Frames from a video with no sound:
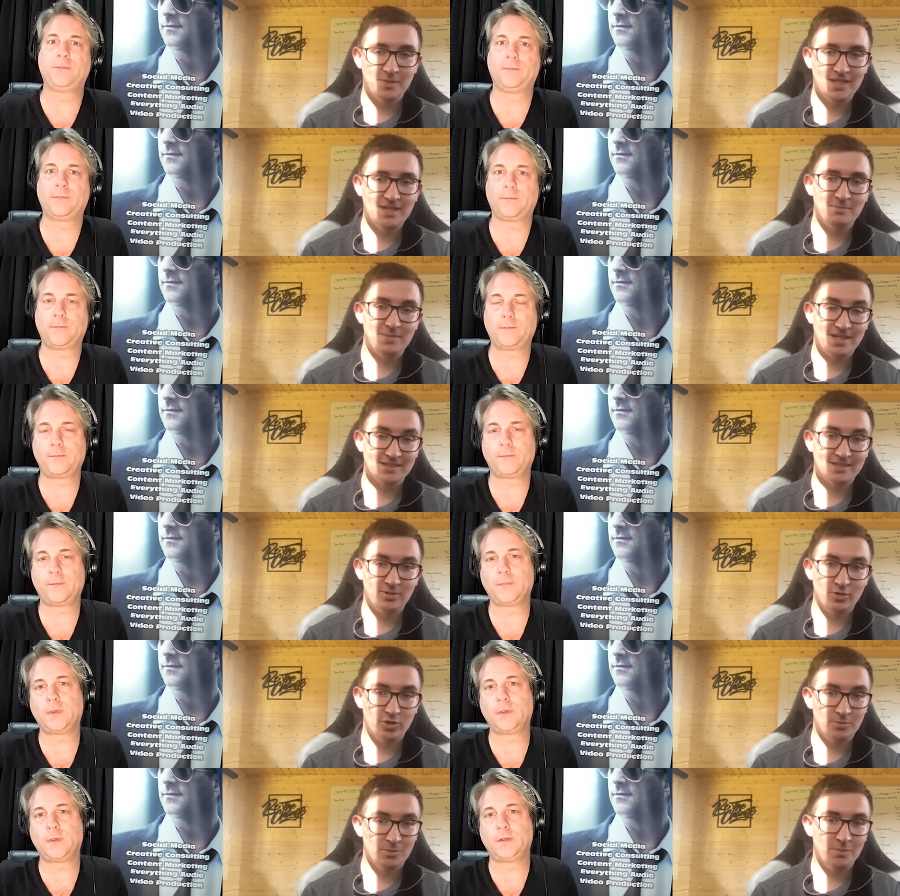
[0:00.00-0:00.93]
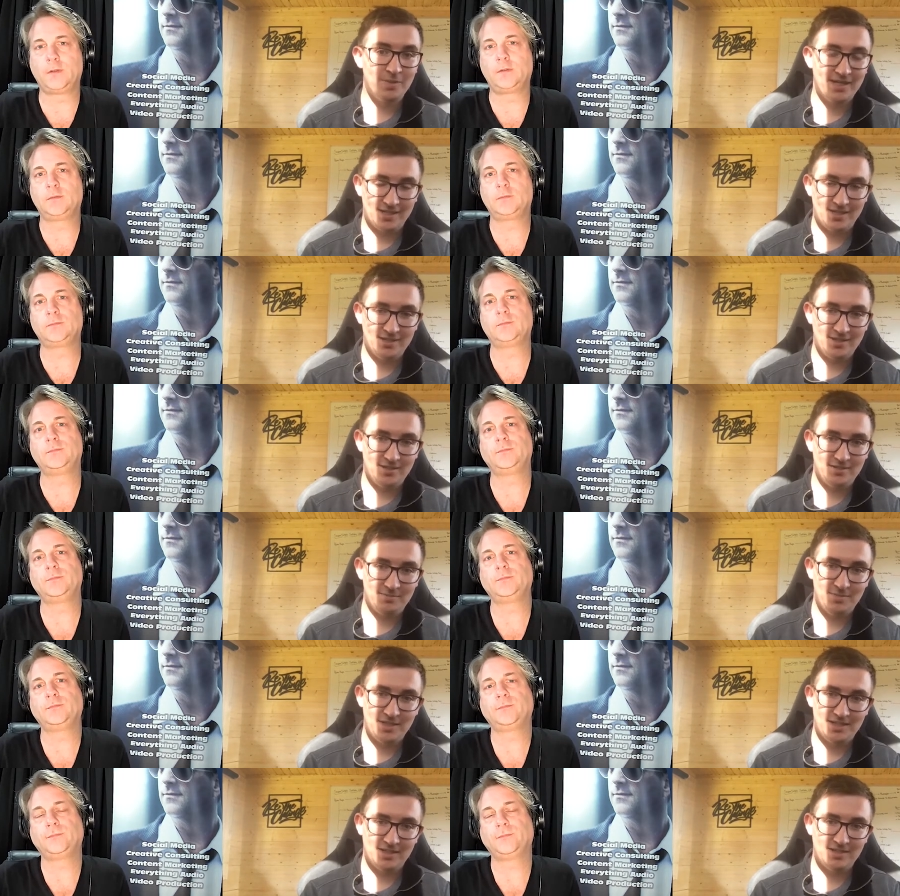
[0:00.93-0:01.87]
Speaker 1: it, back to normal, back in
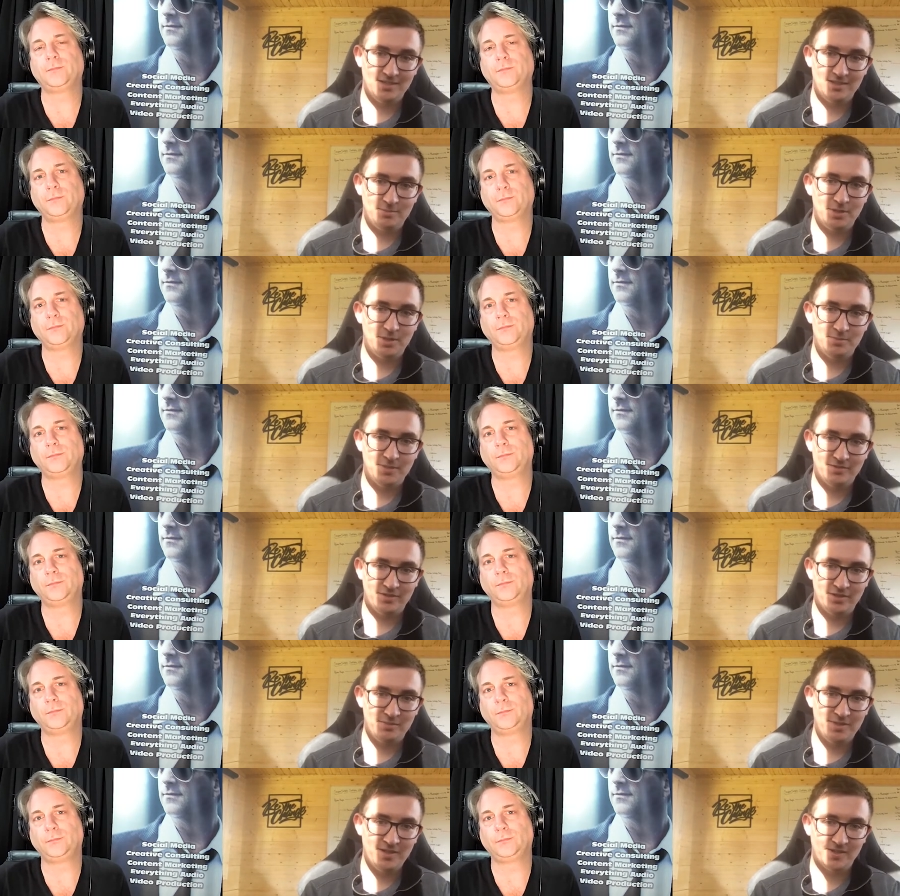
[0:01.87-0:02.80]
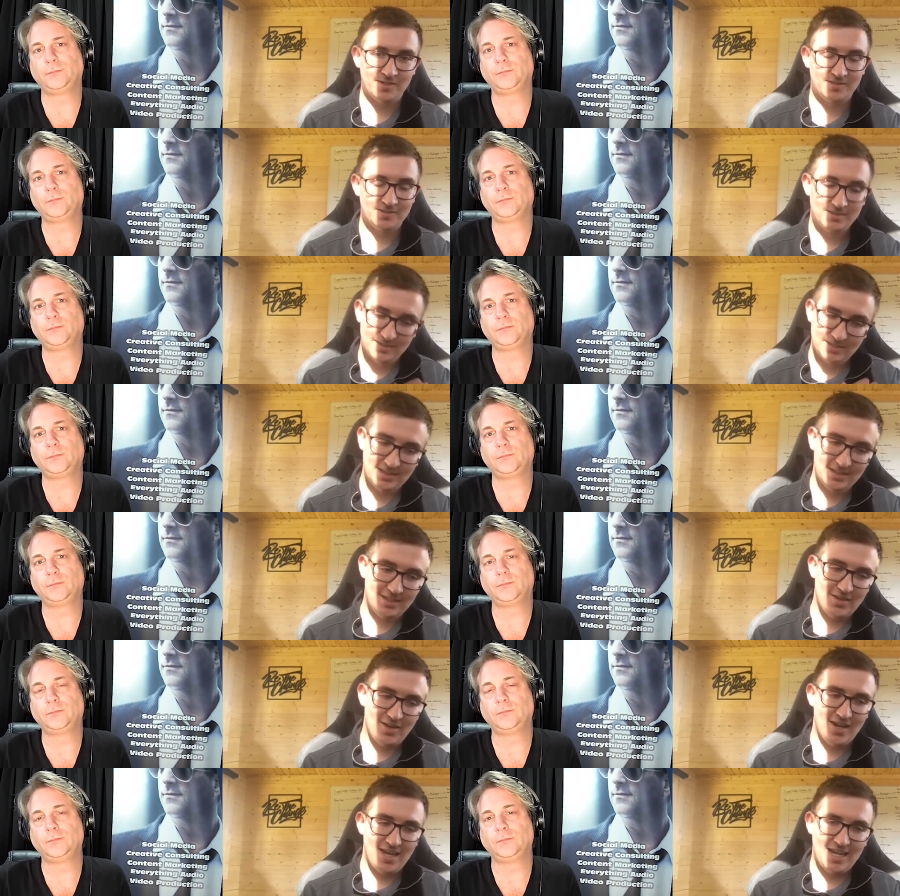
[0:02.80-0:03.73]
back into the pub having a beer.
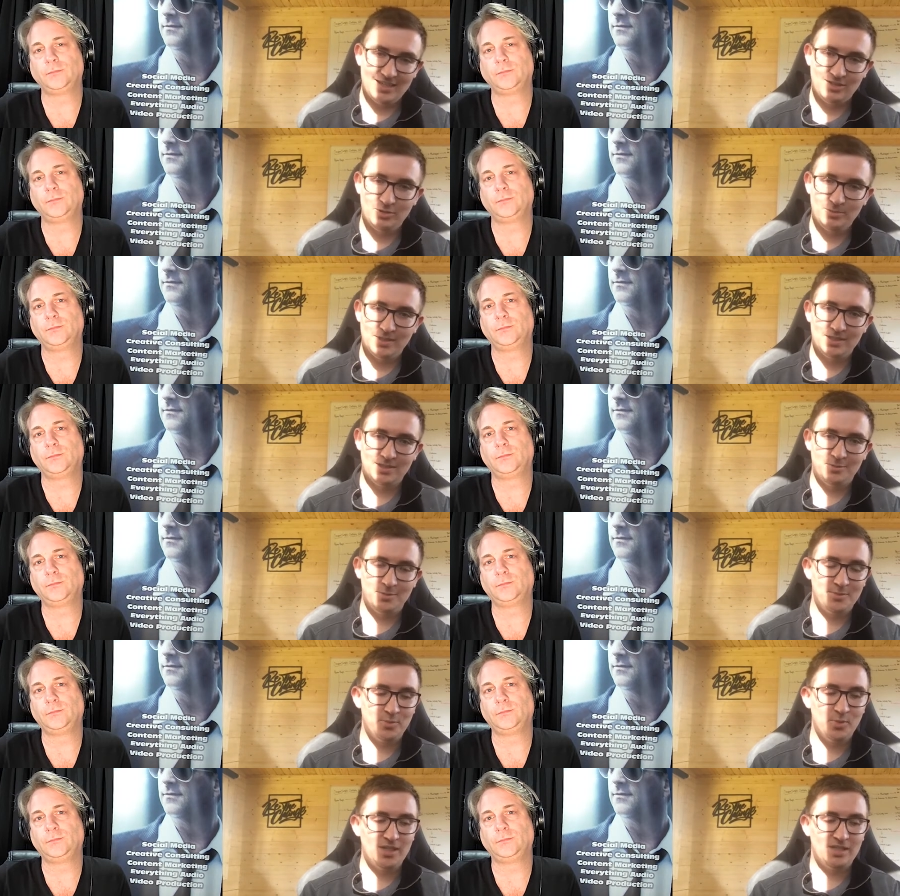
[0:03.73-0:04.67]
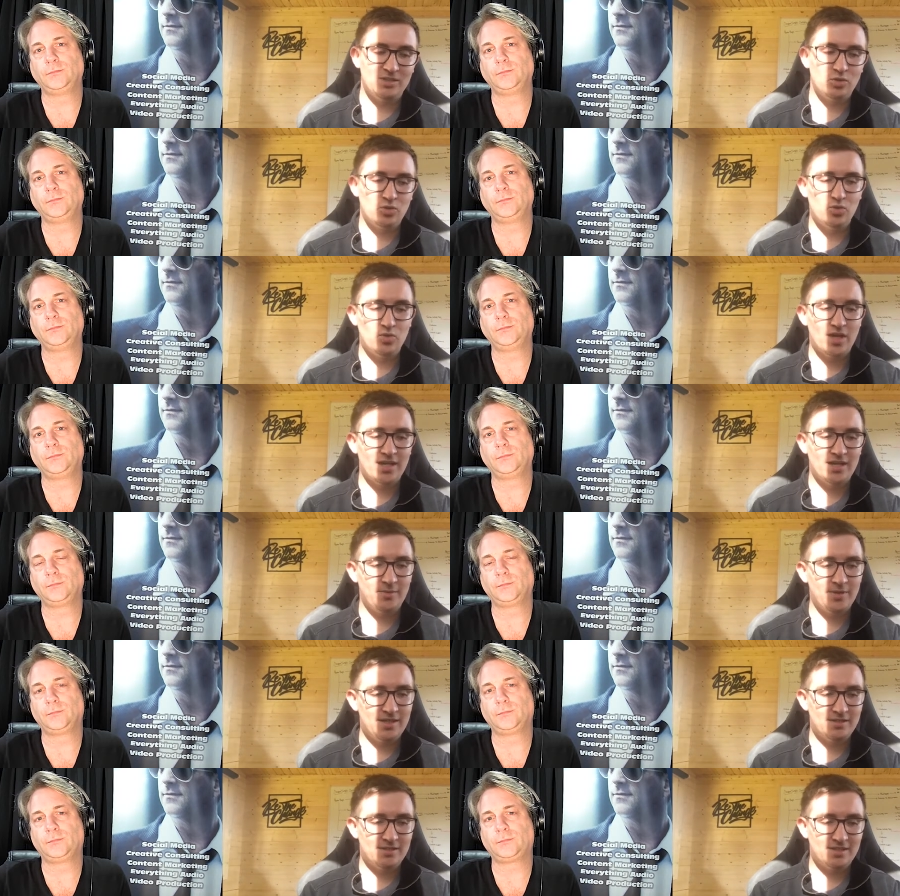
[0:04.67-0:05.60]
Uh, it took me till about week two, and I
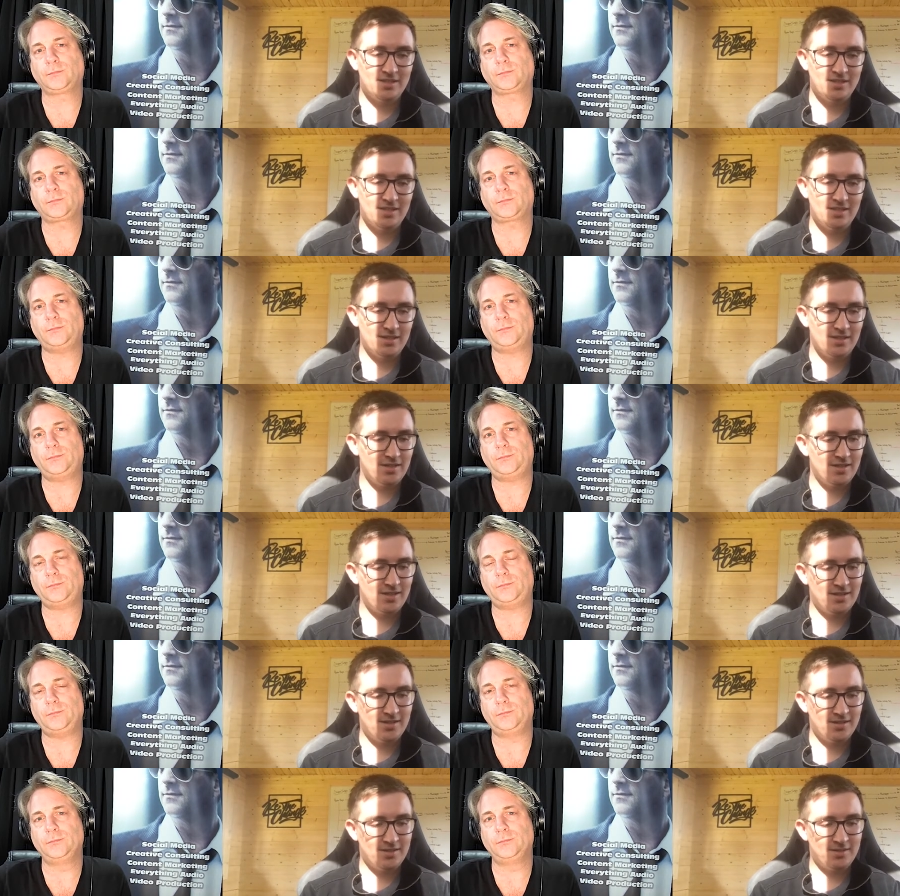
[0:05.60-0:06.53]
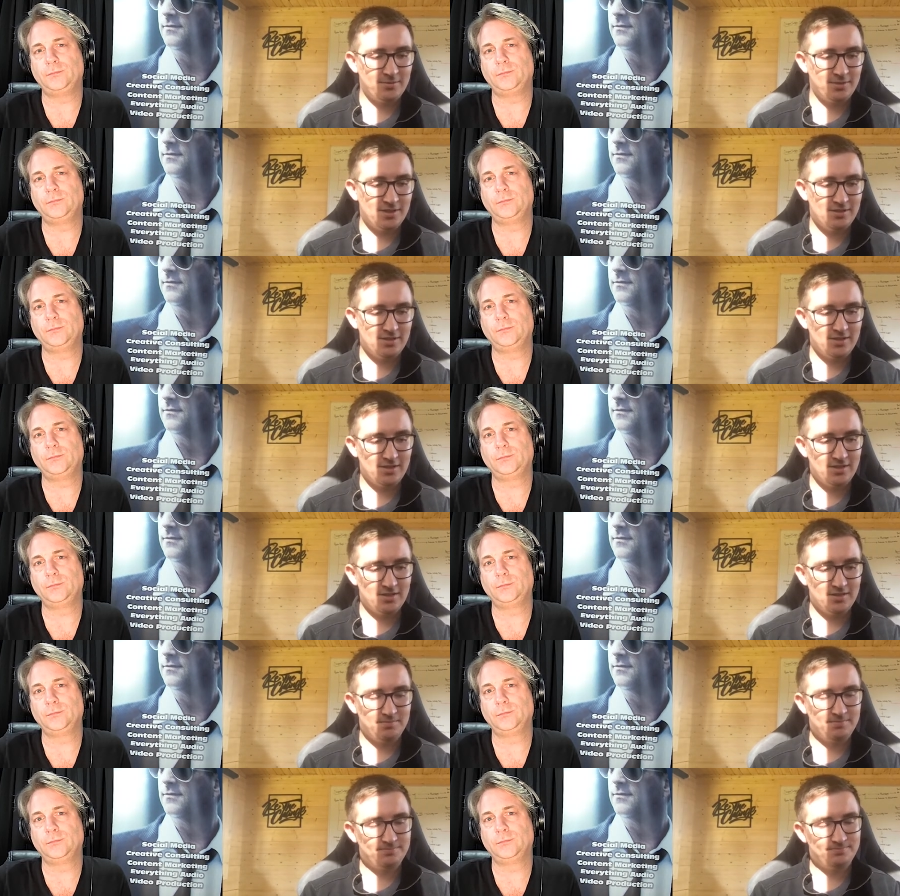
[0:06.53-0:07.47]
went to uh, went
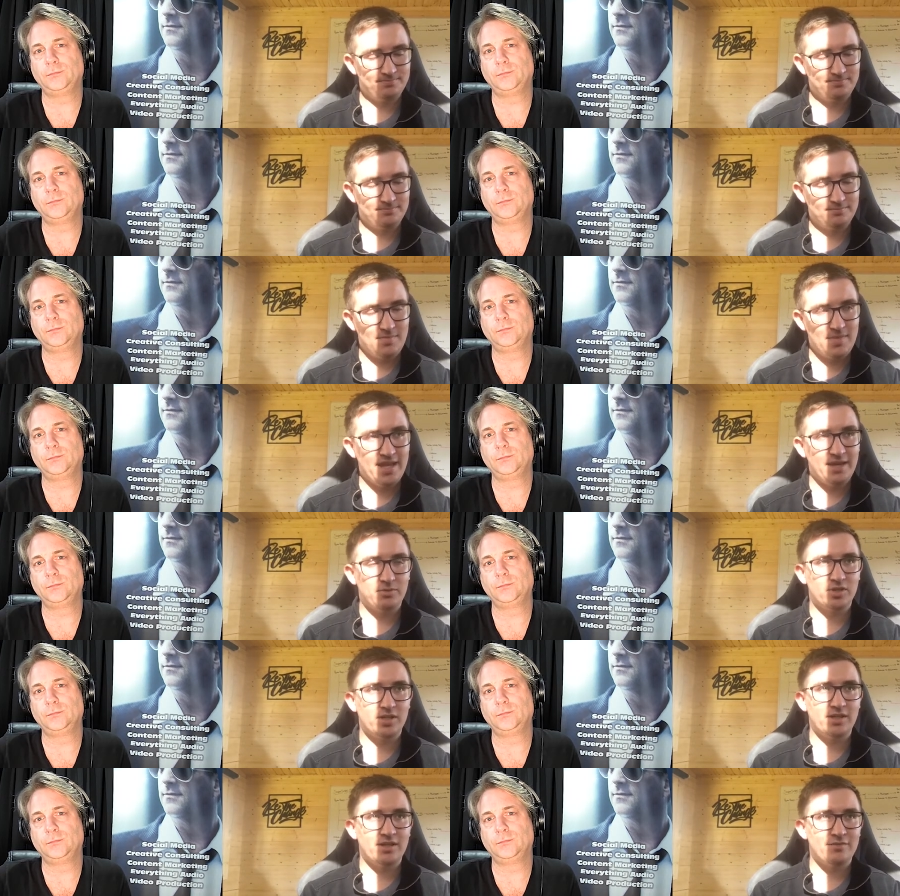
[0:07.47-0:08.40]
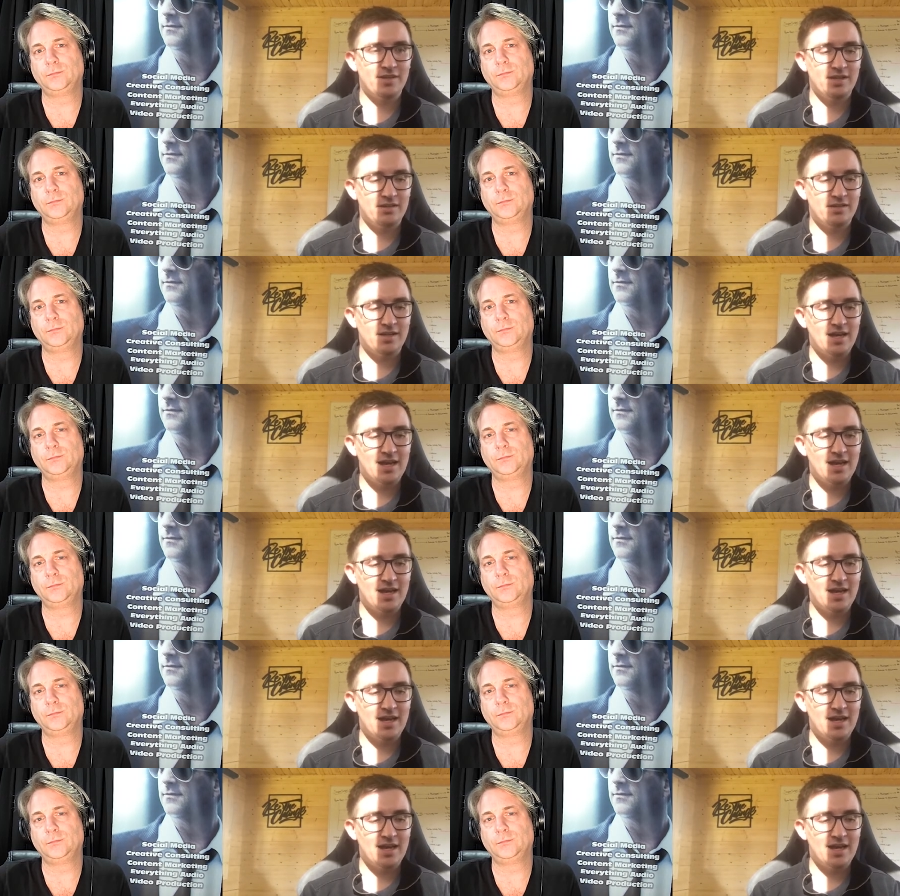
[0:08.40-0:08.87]
to a networking event